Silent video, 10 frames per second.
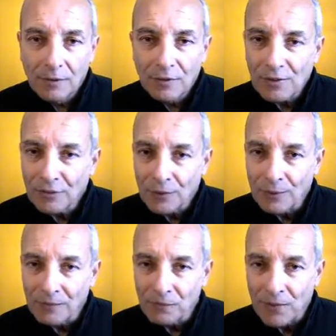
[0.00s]
doesn't go
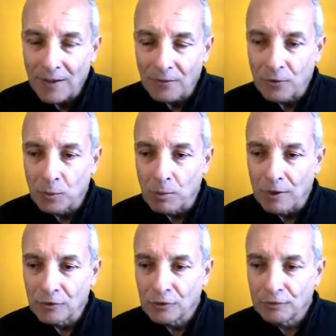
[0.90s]
in for that so
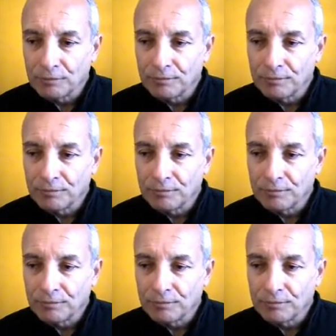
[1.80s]
much.